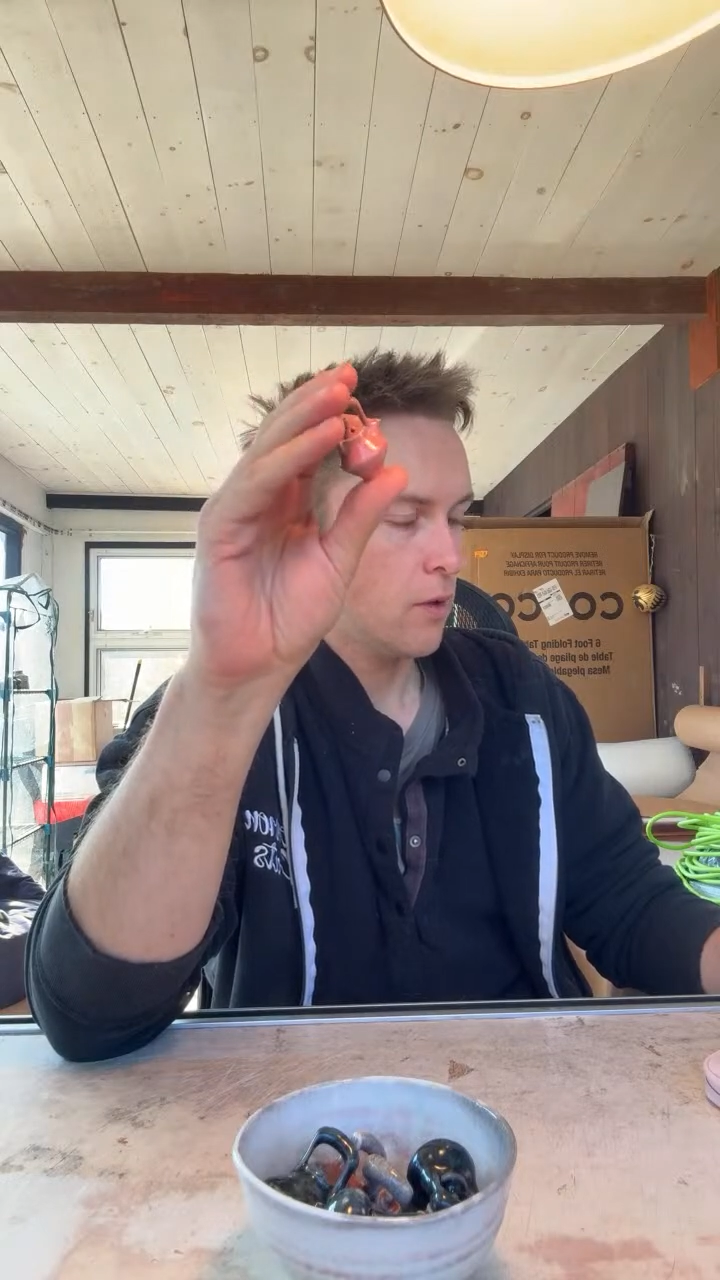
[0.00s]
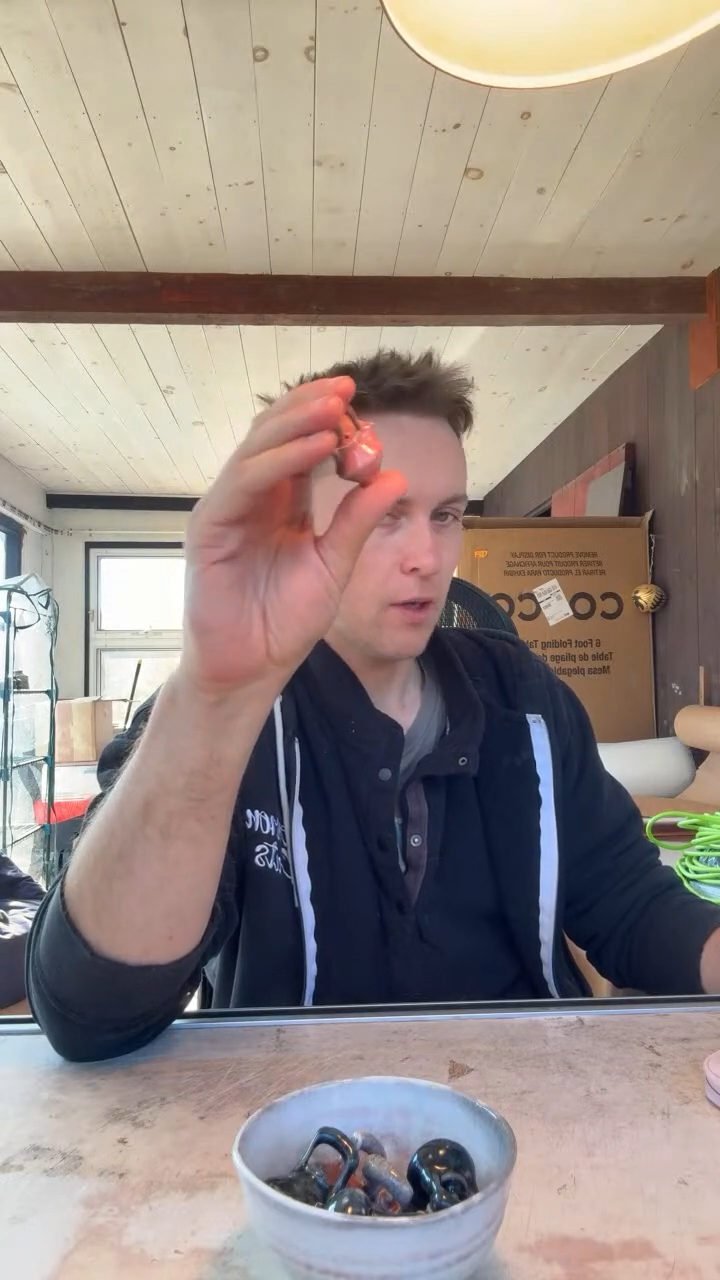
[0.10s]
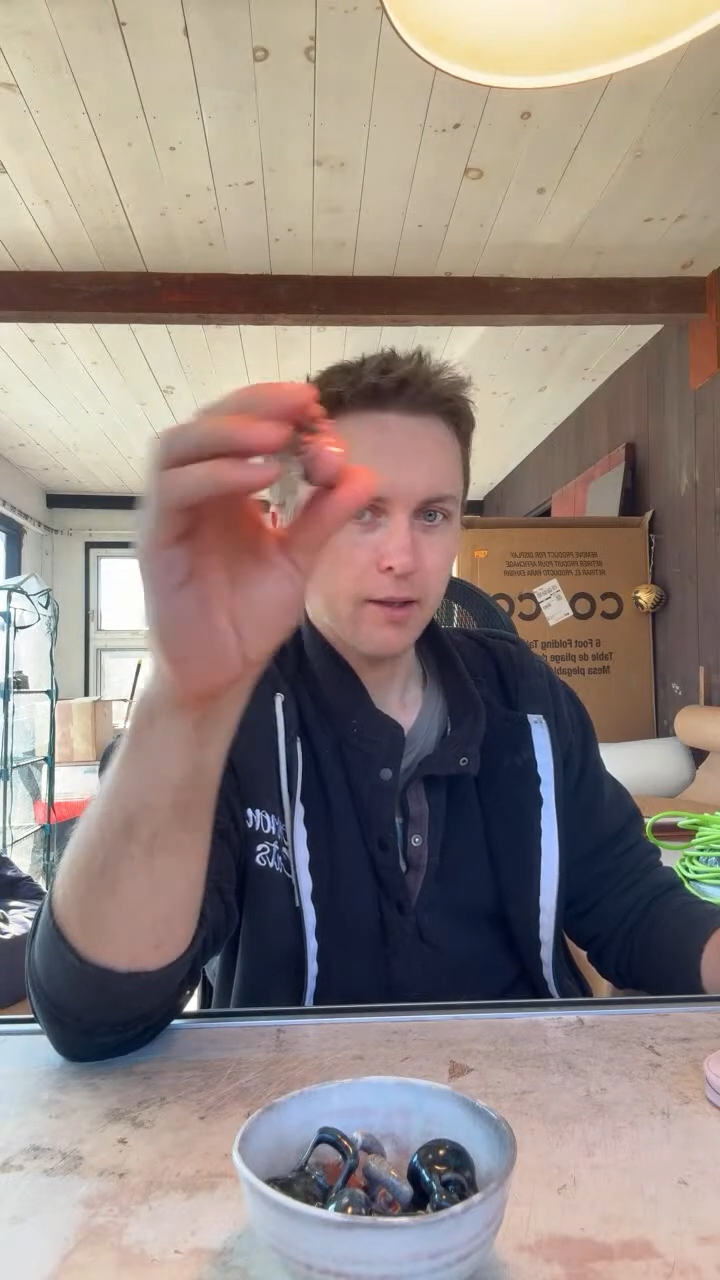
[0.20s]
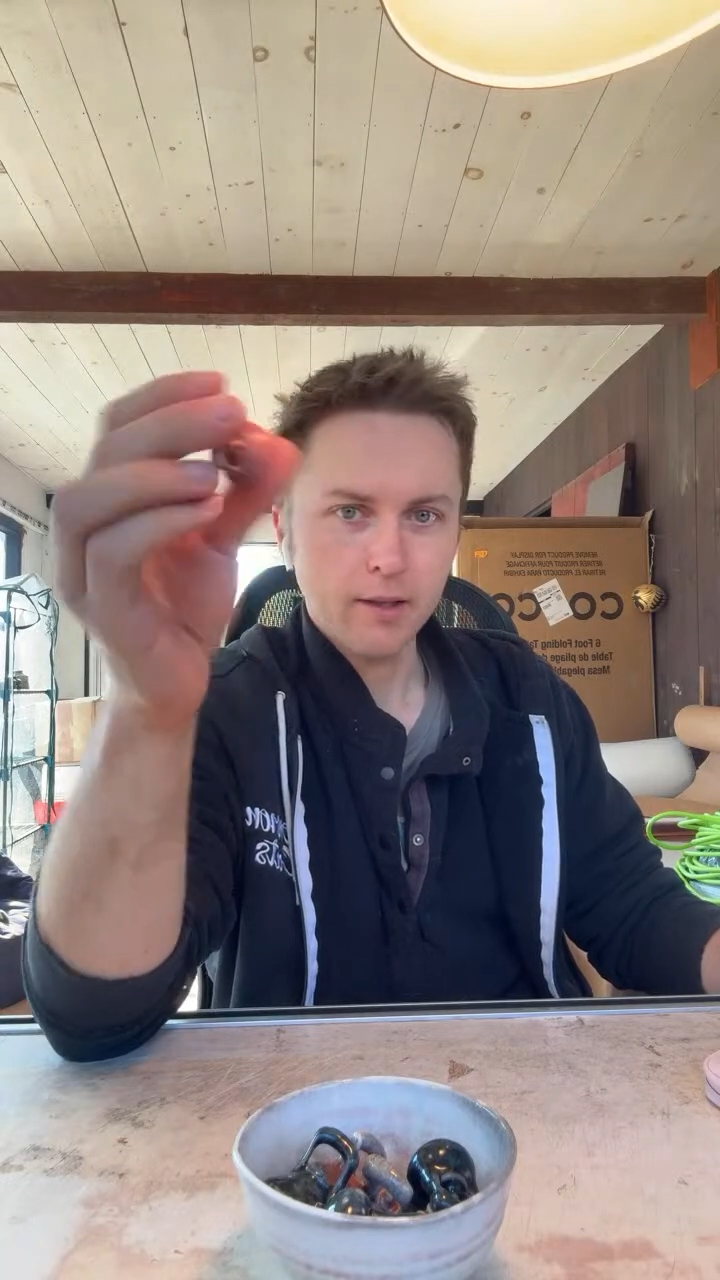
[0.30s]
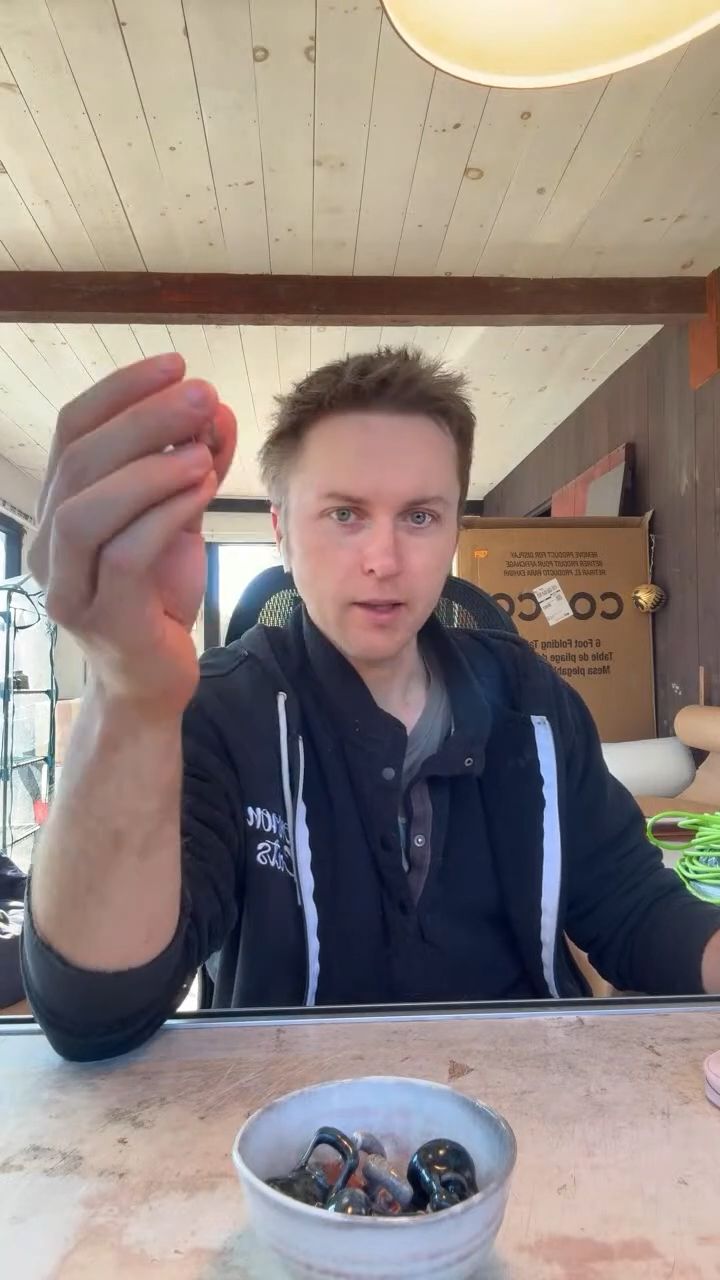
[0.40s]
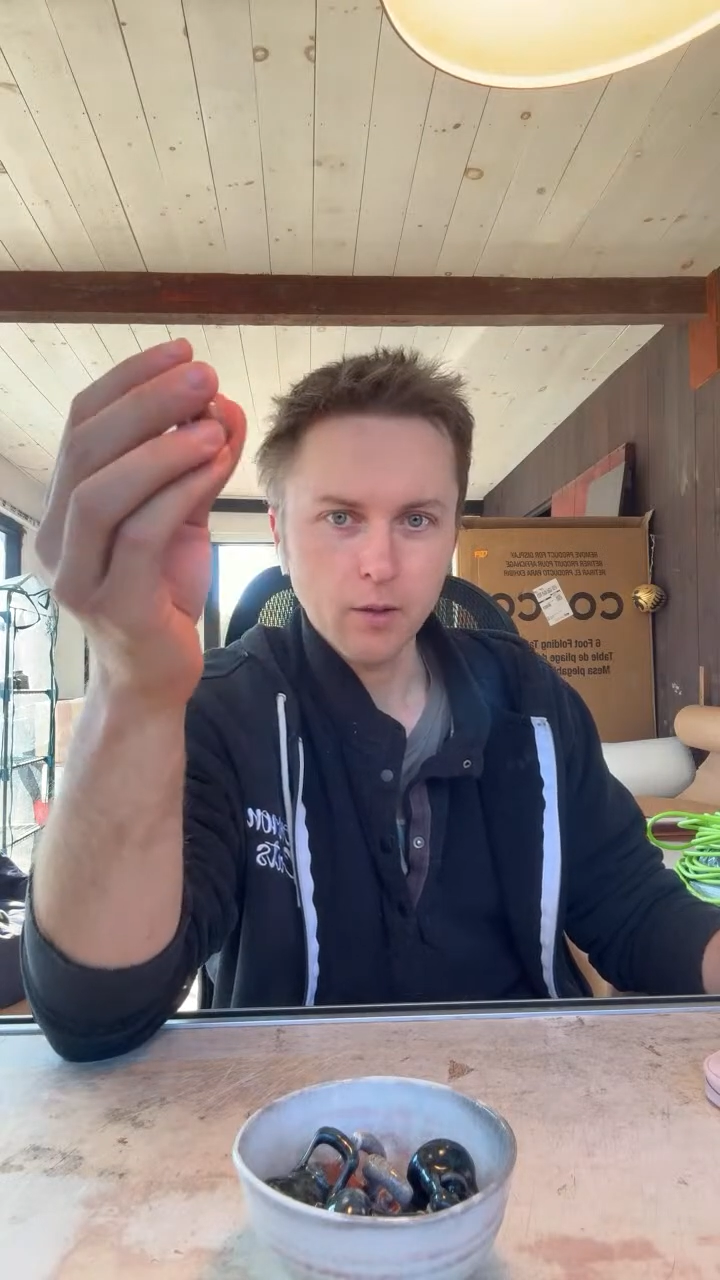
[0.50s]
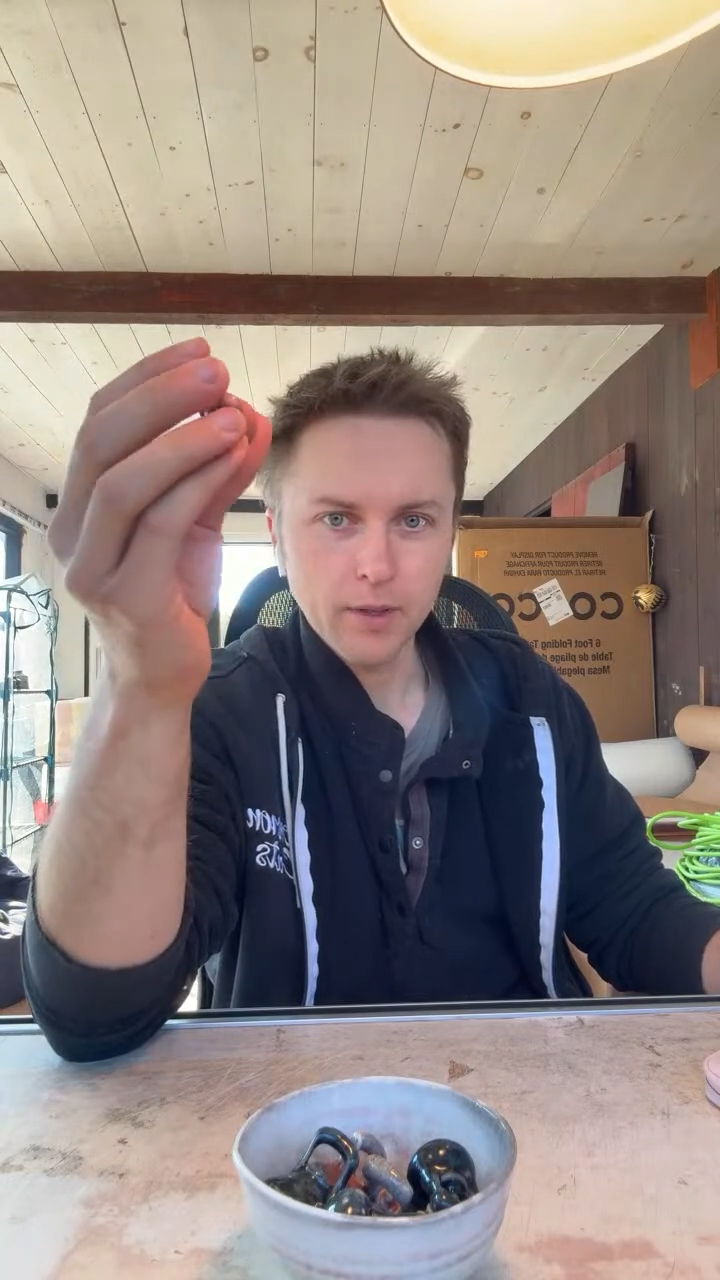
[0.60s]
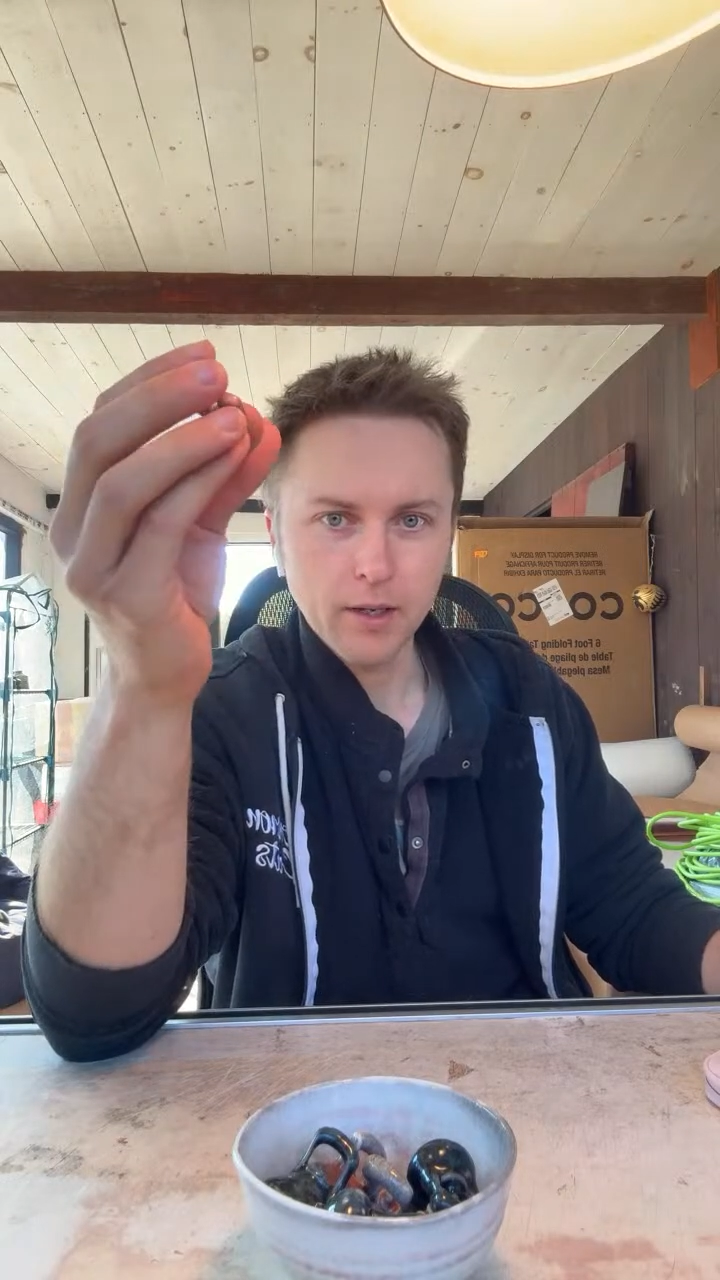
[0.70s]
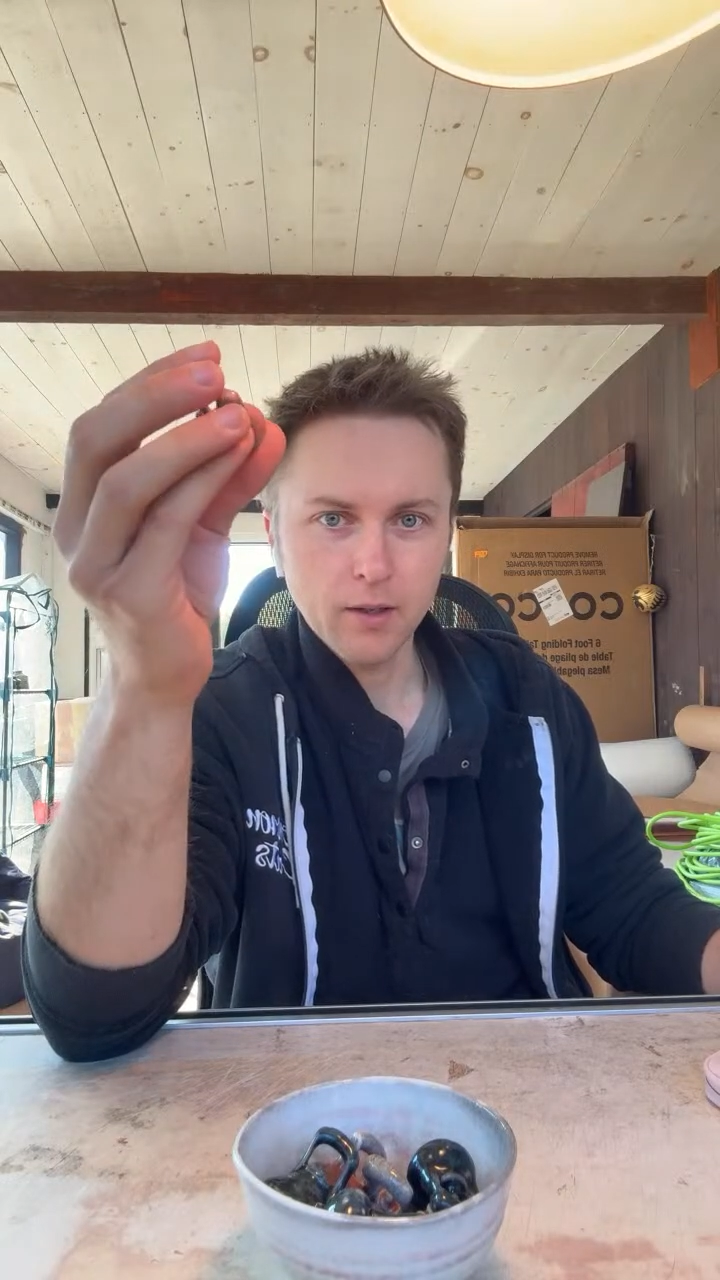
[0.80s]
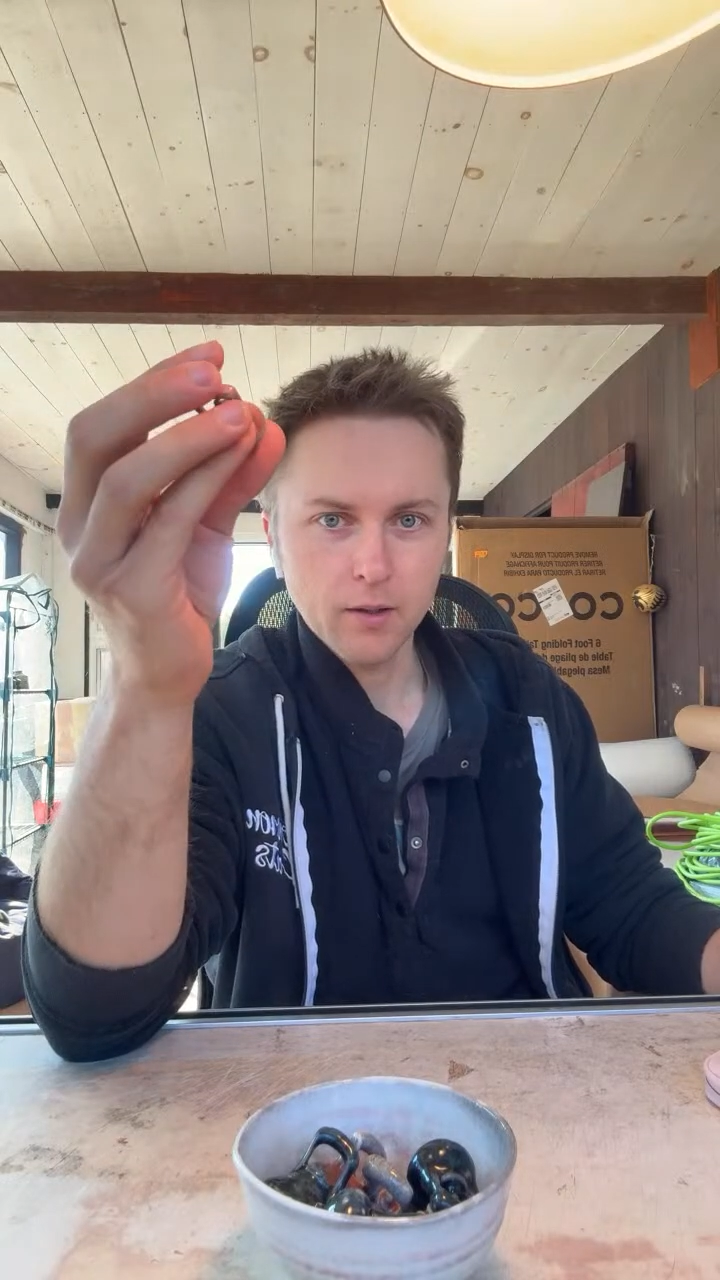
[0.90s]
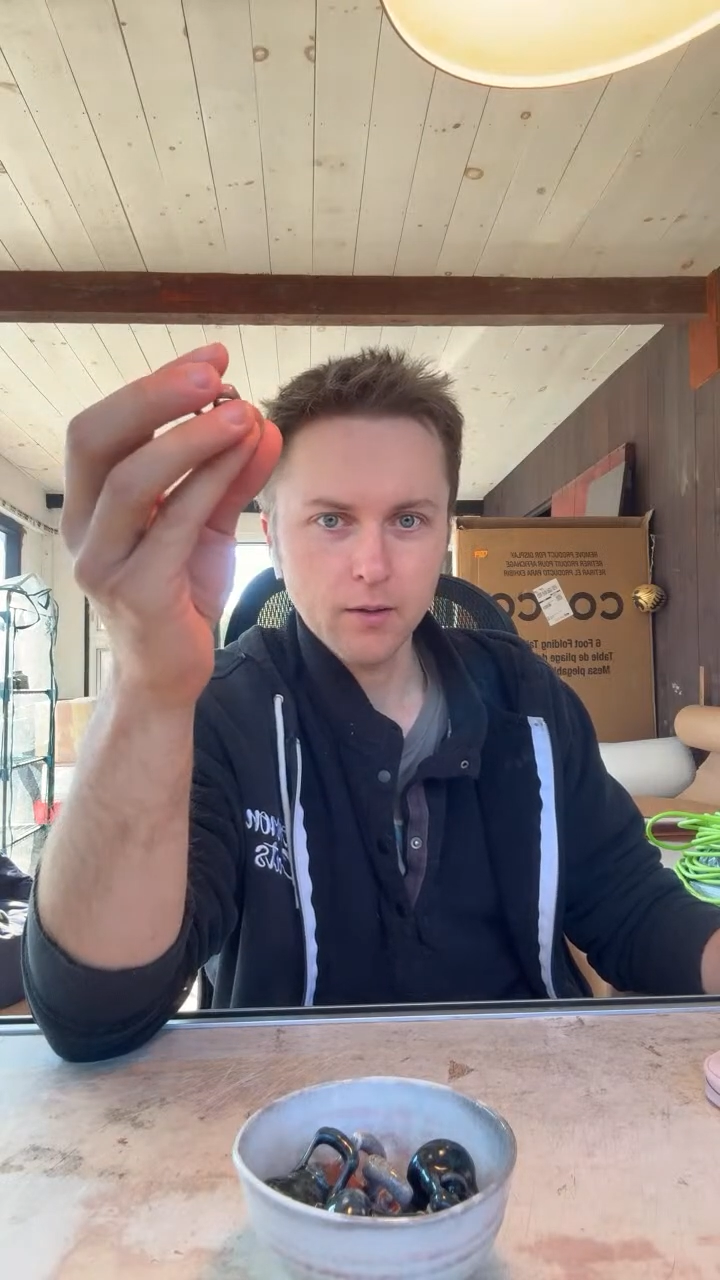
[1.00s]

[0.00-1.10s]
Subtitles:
I think that'll be